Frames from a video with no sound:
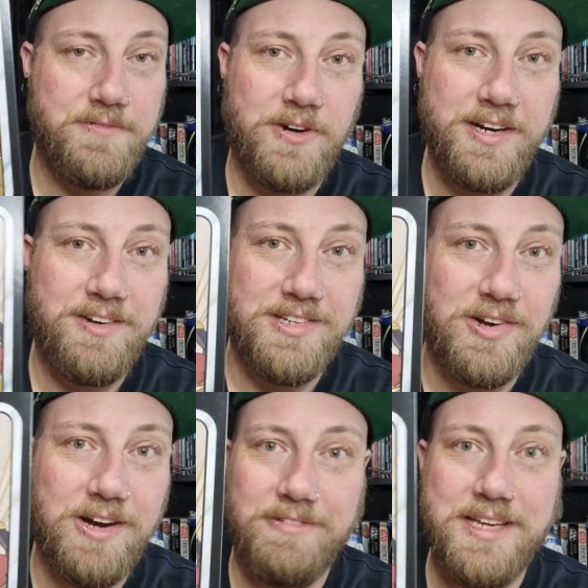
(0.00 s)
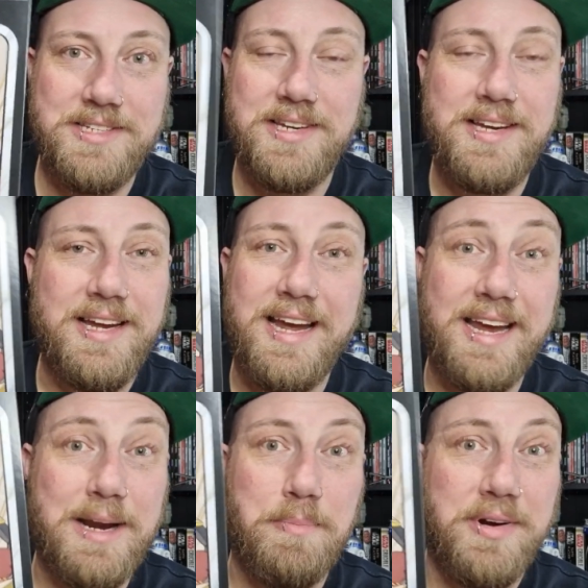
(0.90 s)
find a nice high res and
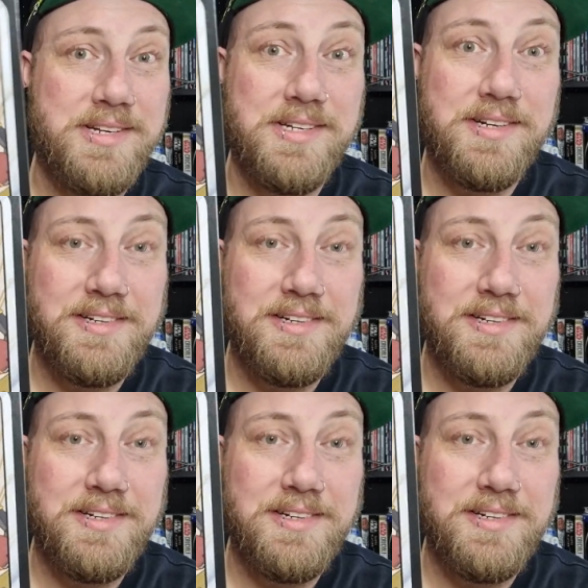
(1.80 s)
get it printed,